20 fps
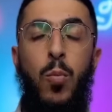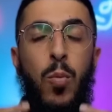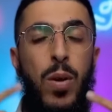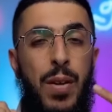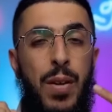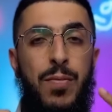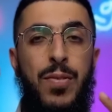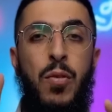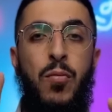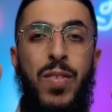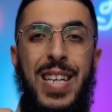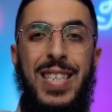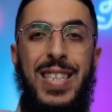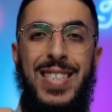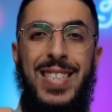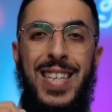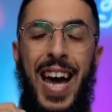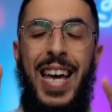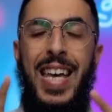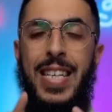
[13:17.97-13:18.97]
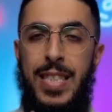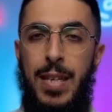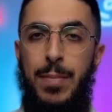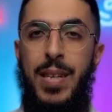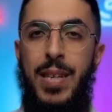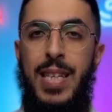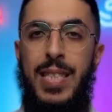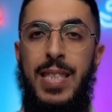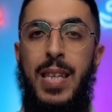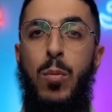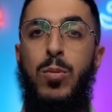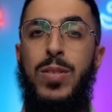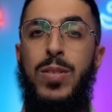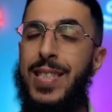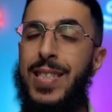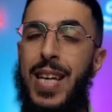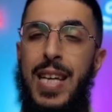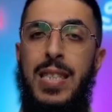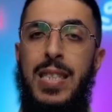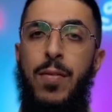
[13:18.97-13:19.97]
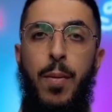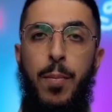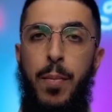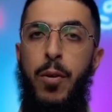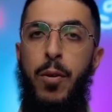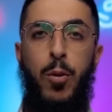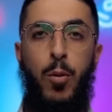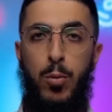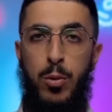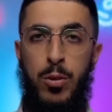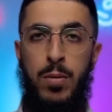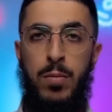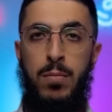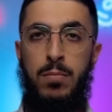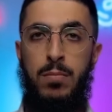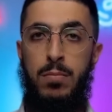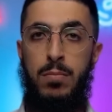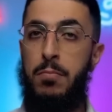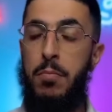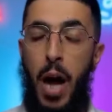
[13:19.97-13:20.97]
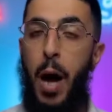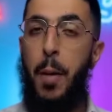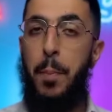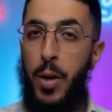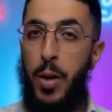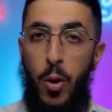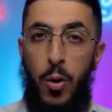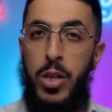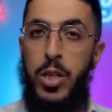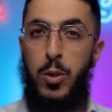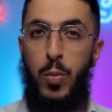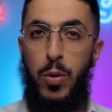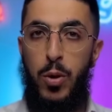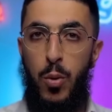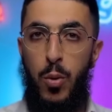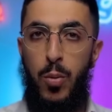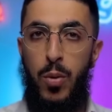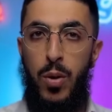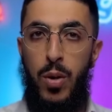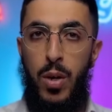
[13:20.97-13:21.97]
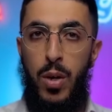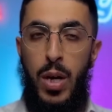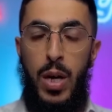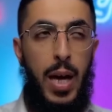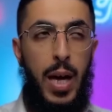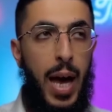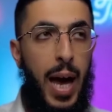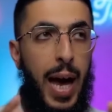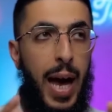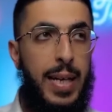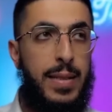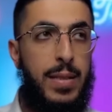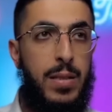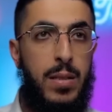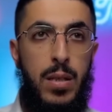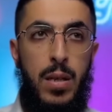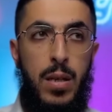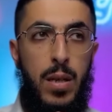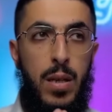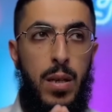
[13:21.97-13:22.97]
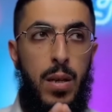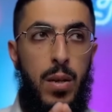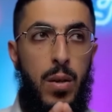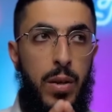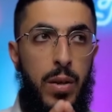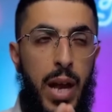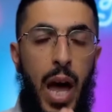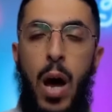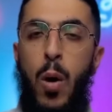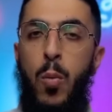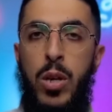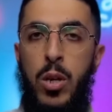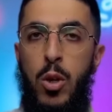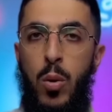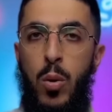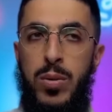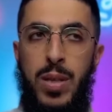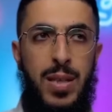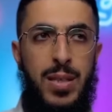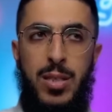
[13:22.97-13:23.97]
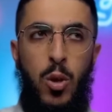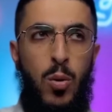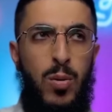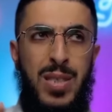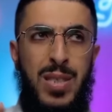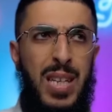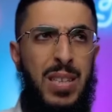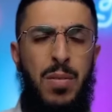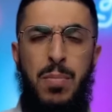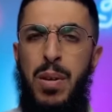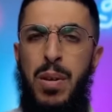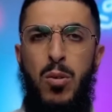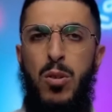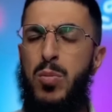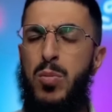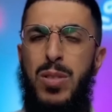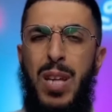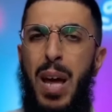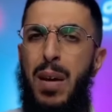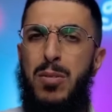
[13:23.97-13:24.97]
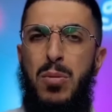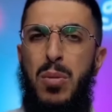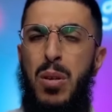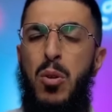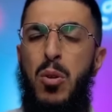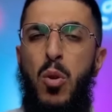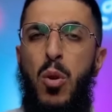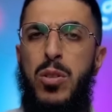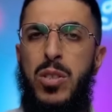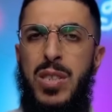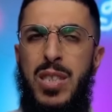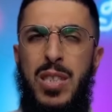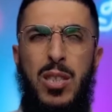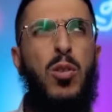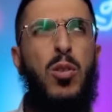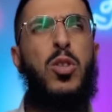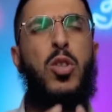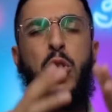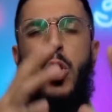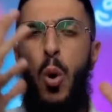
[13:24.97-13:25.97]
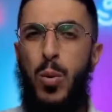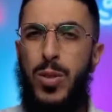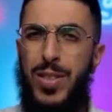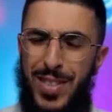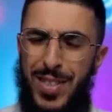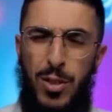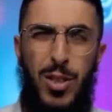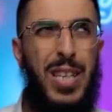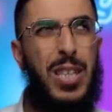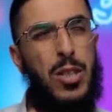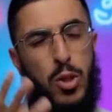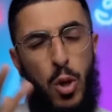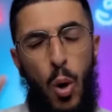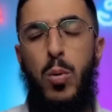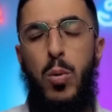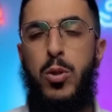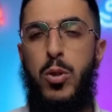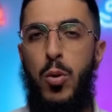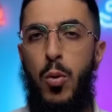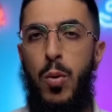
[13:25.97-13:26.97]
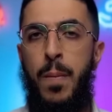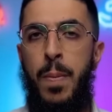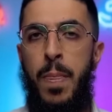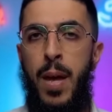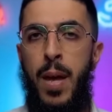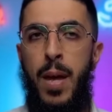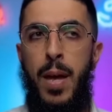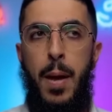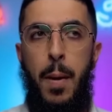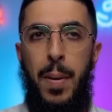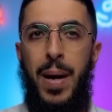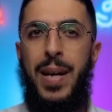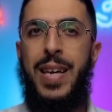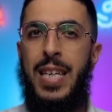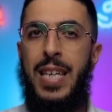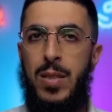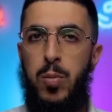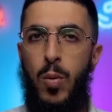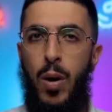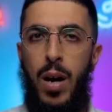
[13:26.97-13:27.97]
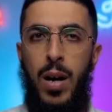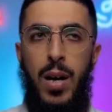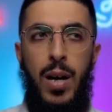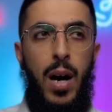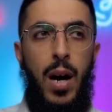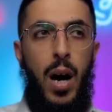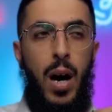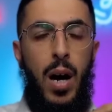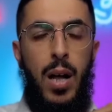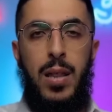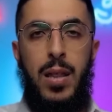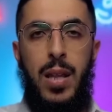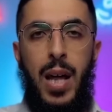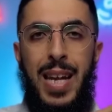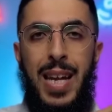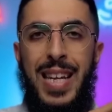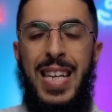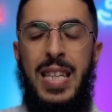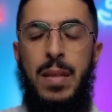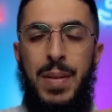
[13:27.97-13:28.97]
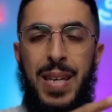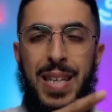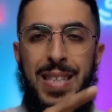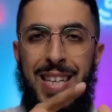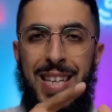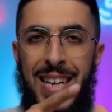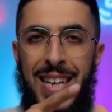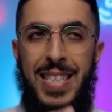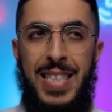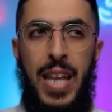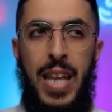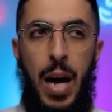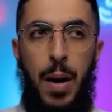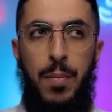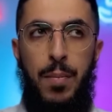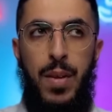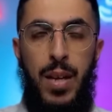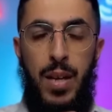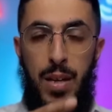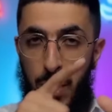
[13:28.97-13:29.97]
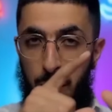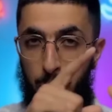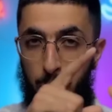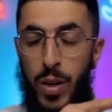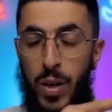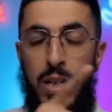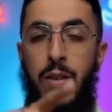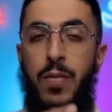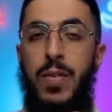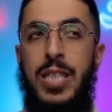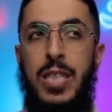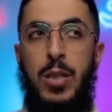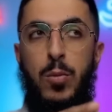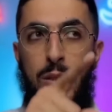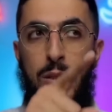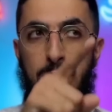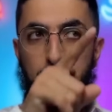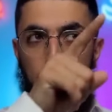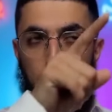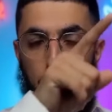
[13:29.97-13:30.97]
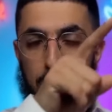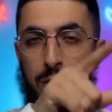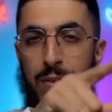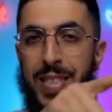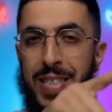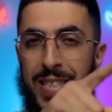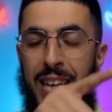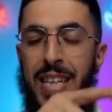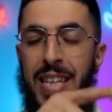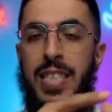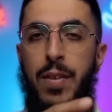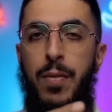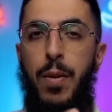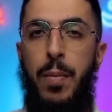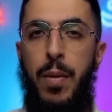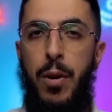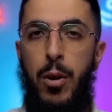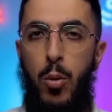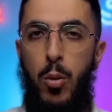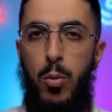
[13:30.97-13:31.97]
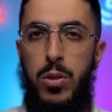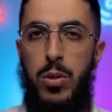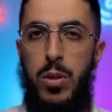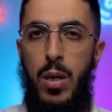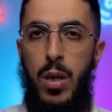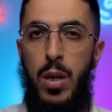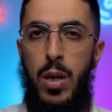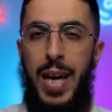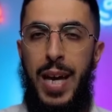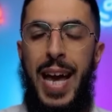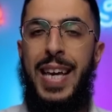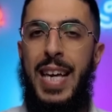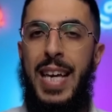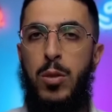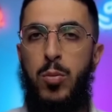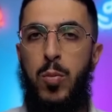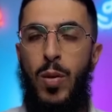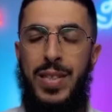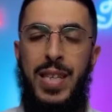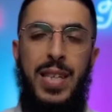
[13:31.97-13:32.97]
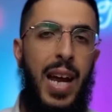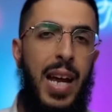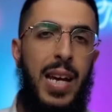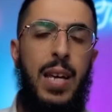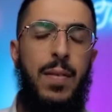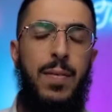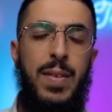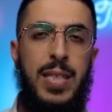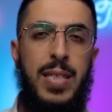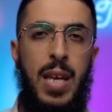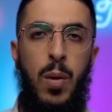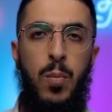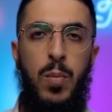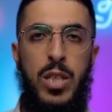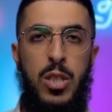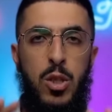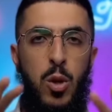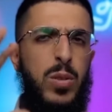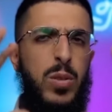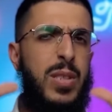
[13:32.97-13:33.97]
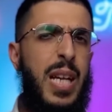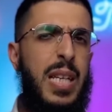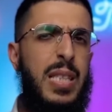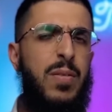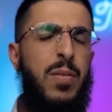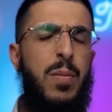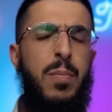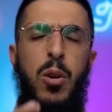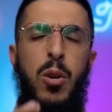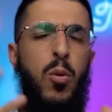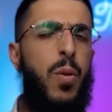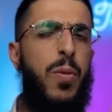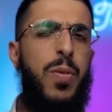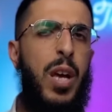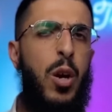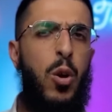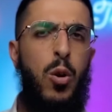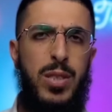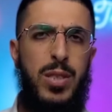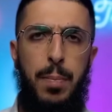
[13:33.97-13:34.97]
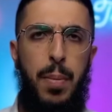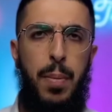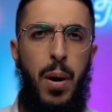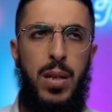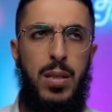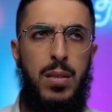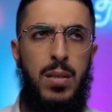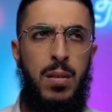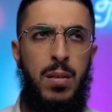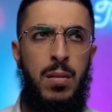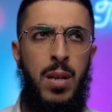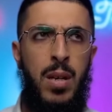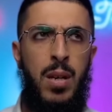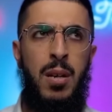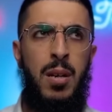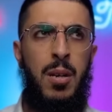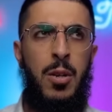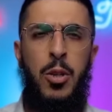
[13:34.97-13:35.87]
One of the reasons I accepted Islam was the scientific miracles. I'll be honest with you. And now we know that this whole scientific miracles was absolute nonsense, not in total, but guess what? Allah led me to Islam. One of the reasons was because of the scientific miracles. And guess what? Did I leave Islam when this whole scientific miracle thing got debunked?